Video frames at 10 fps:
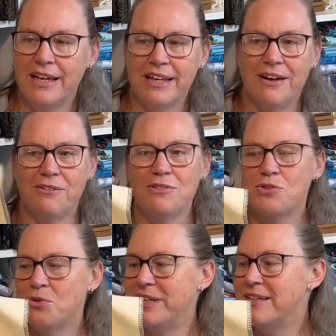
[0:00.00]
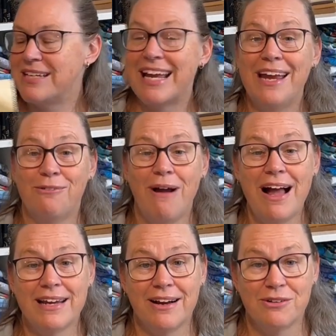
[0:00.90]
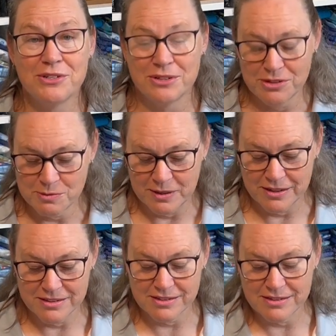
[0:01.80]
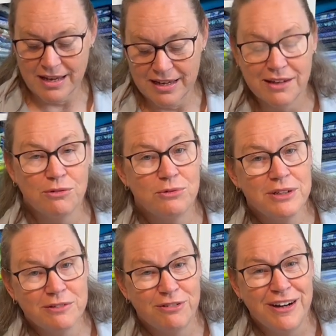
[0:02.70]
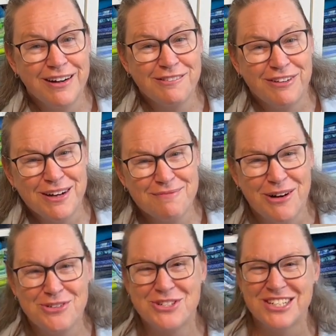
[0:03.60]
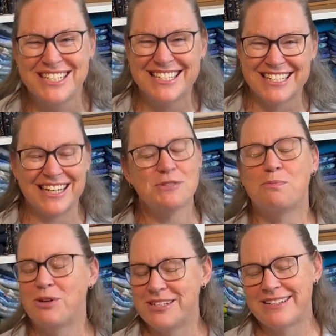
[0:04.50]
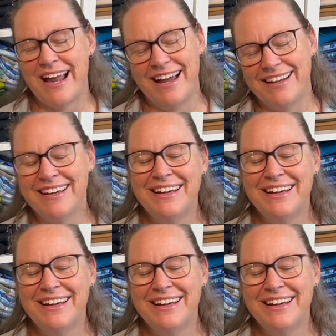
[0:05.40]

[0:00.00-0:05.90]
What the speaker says: Now, the story is I can't ride carousels because I get really very, very motion sick, pretty sad.